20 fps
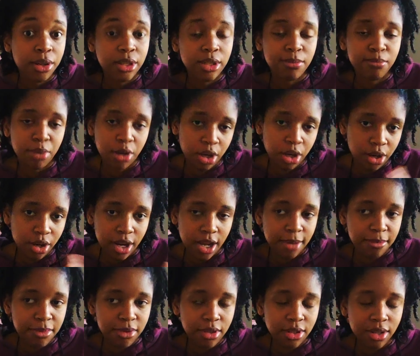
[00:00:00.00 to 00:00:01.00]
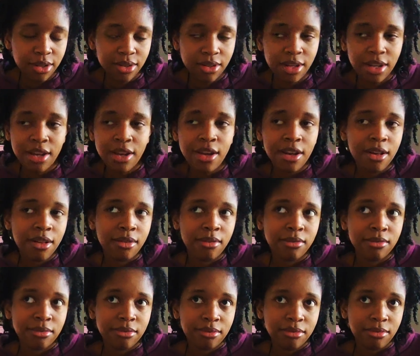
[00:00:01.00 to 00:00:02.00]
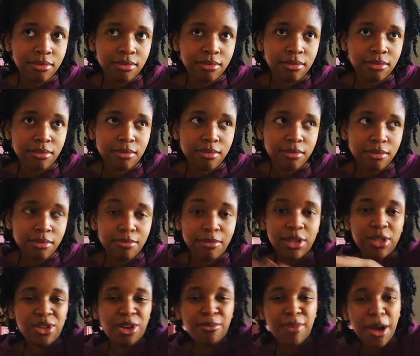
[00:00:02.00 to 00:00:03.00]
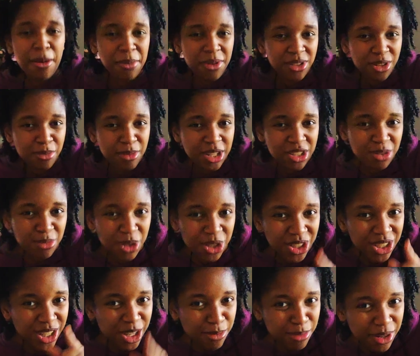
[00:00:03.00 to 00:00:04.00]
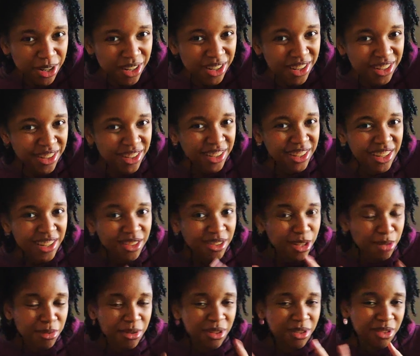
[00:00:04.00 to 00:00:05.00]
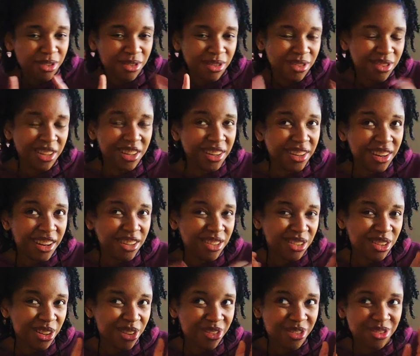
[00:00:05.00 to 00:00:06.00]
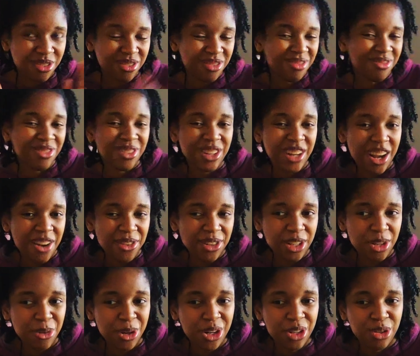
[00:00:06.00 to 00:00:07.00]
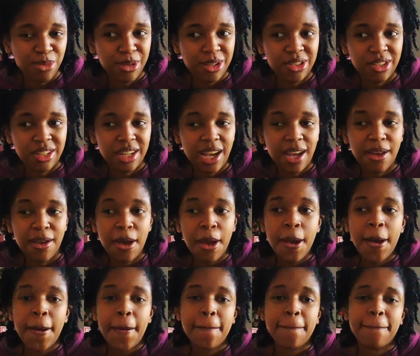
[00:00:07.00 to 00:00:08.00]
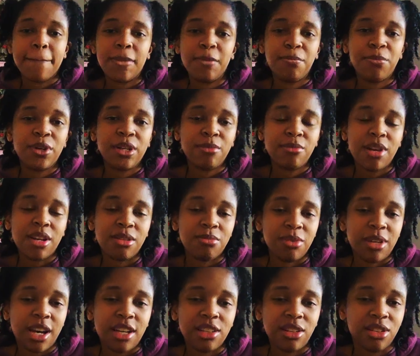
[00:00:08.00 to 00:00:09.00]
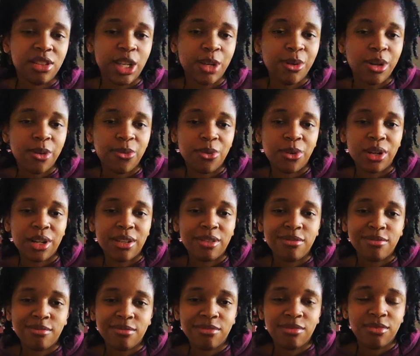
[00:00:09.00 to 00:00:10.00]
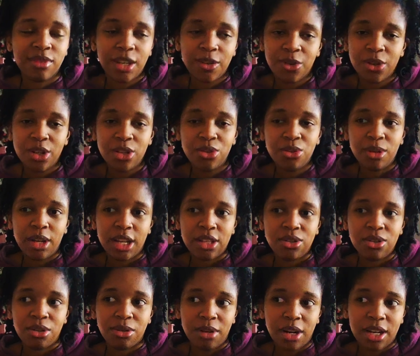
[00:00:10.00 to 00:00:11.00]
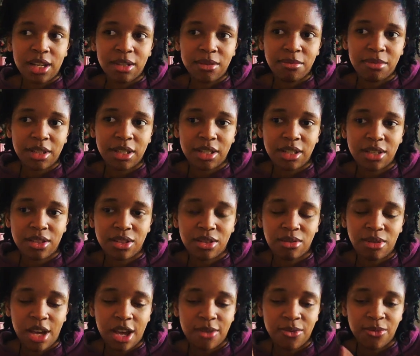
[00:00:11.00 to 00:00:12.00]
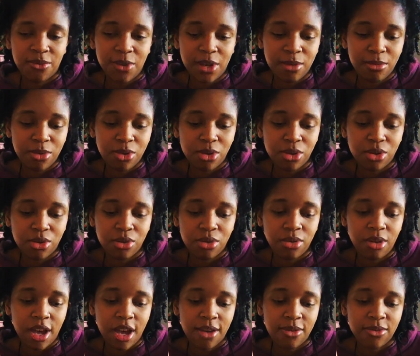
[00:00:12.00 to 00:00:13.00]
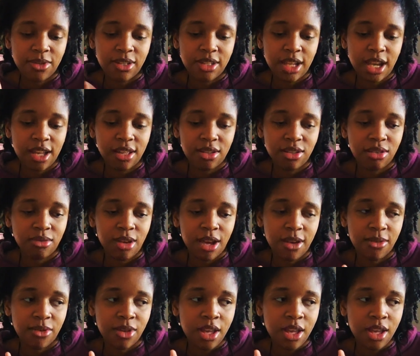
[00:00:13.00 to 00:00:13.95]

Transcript: per episode, but soap operas are much more cheaper. So we're not really worried too much on that. But pretty much we gotta start saving up for it. If you want to do it, you gotta do it right, because you have film crew, you have sets, you have